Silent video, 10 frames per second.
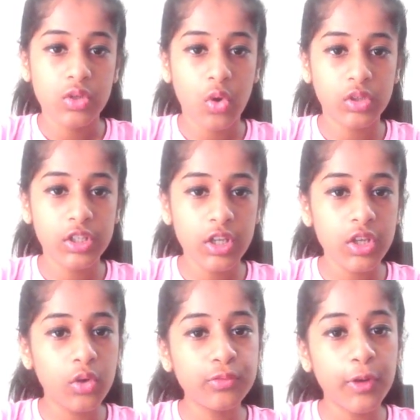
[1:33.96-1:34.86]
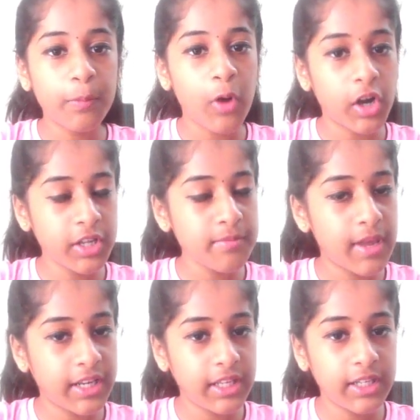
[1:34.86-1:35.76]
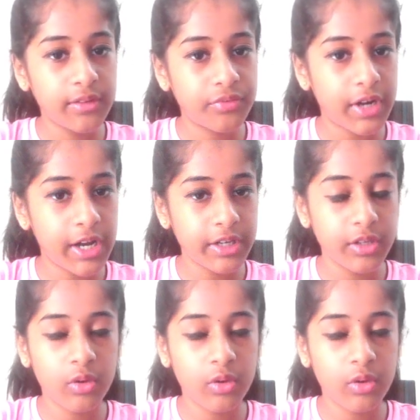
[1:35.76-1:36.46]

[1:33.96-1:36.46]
So this is used for plotting many different,